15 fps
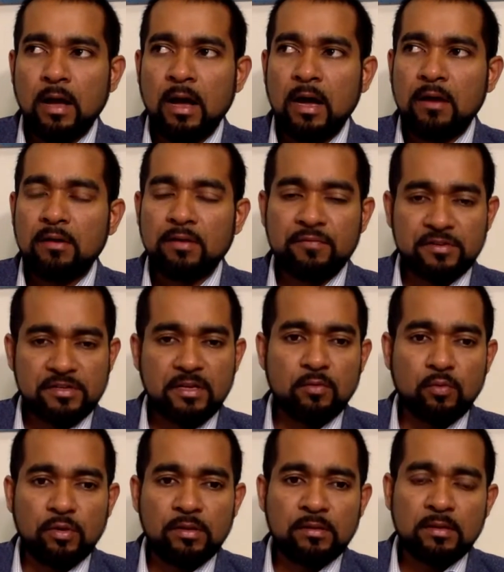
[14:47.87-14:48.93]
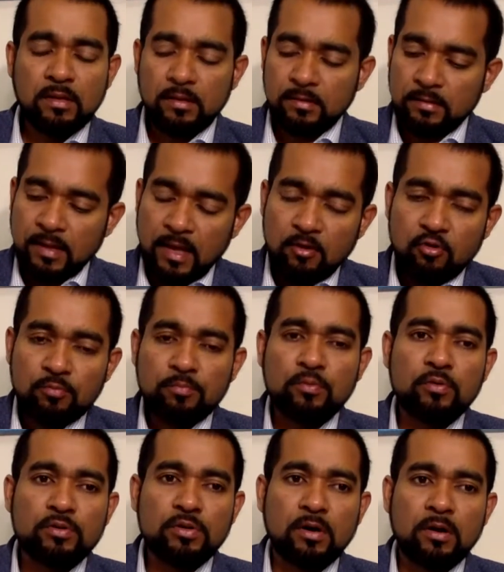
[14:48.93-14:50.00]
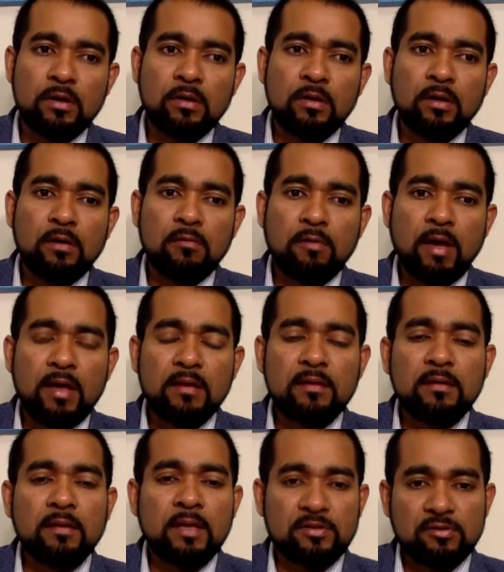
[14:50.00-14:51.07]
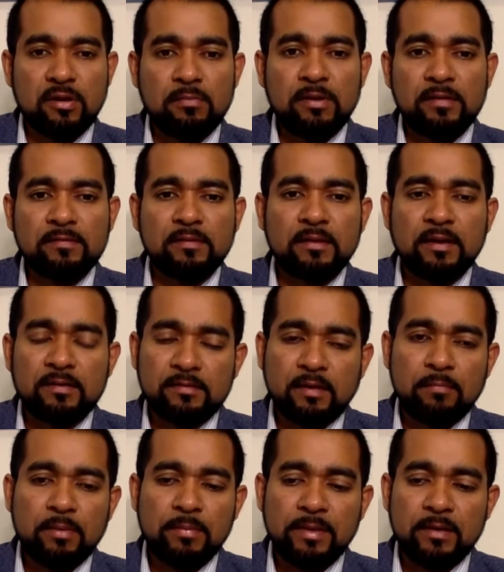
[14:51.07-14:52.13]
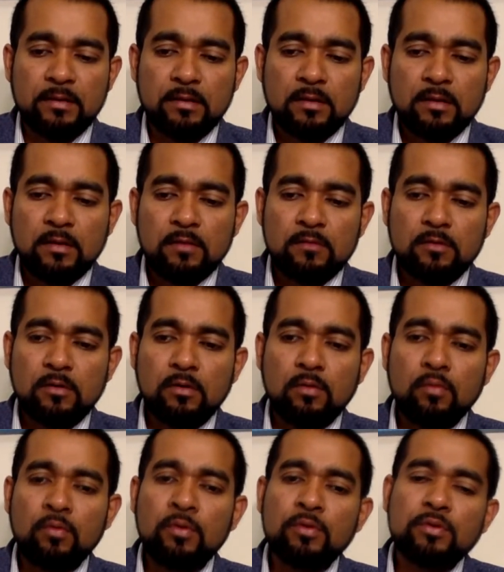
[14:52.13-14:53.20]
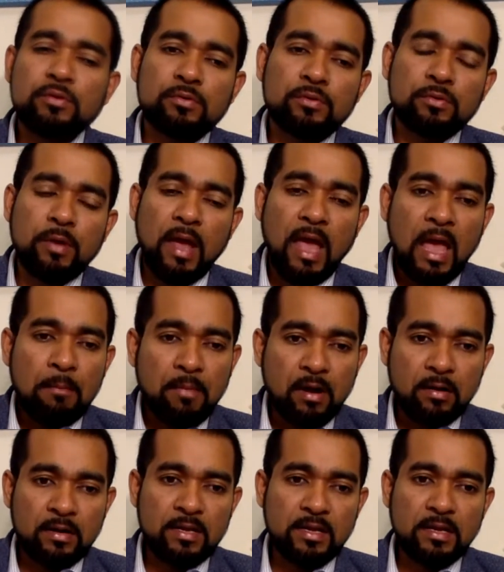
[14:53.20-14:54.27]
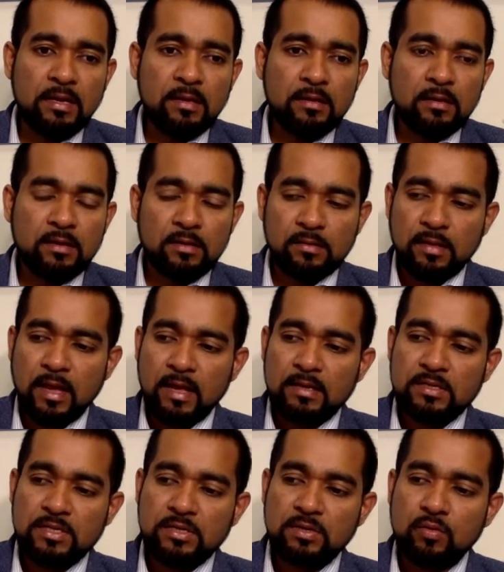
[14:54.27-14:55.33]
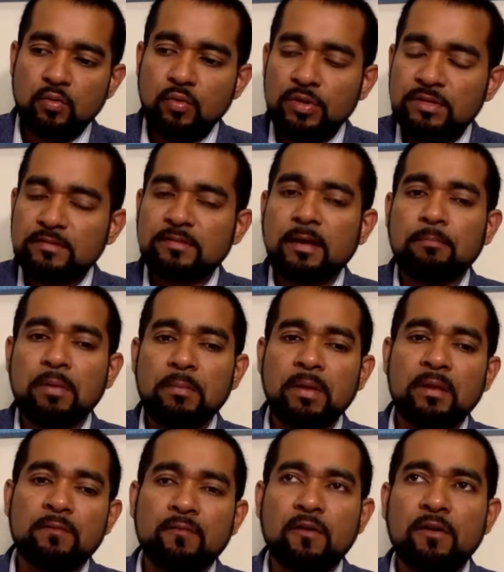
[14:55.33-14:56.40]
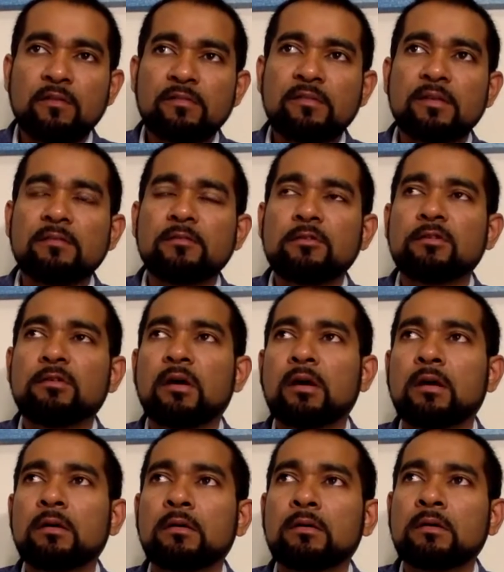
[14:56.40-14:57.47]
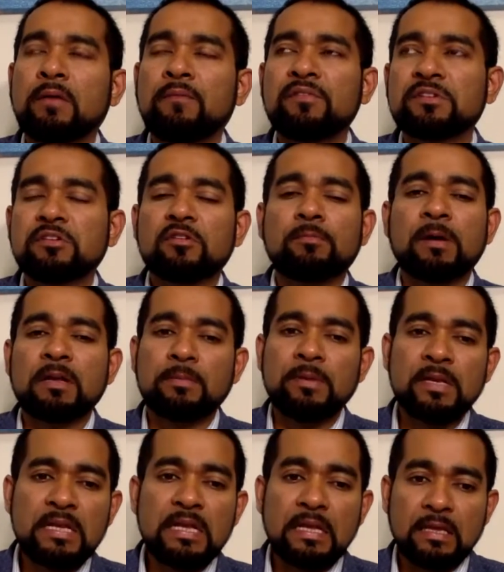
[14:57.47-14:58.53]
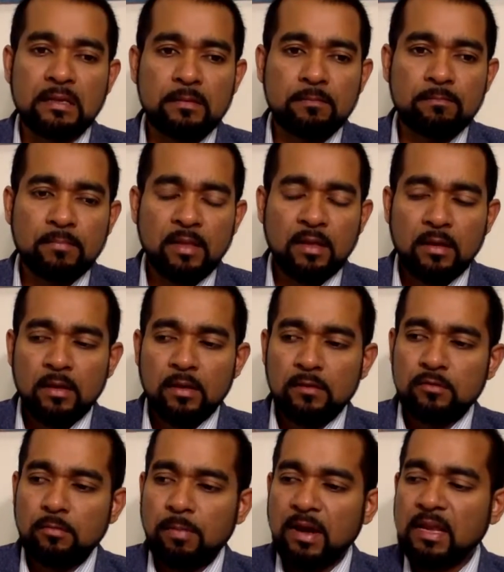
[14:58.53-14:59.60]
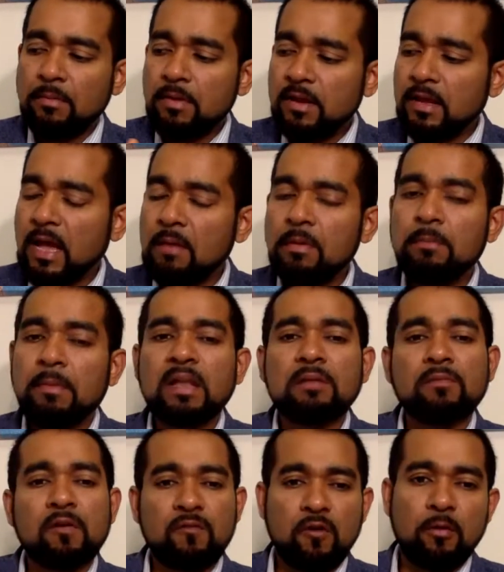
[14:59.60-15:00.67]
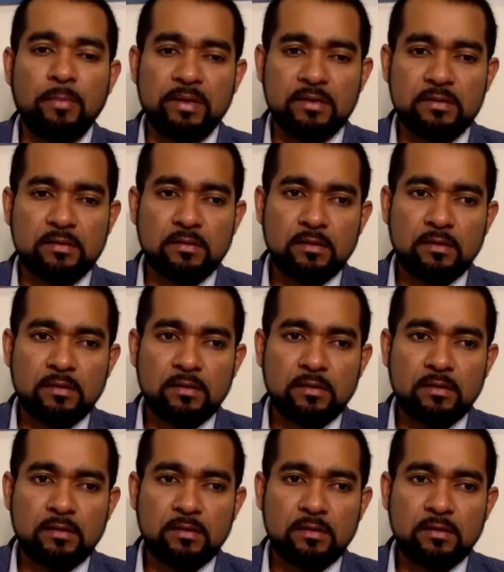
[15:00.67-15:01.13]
are deficient with, then we put on right natural medicine and supplement. So we need to do MRT, that which supplement. For instance, you are deficient of vitamin D. So vitamin D have a multiple format.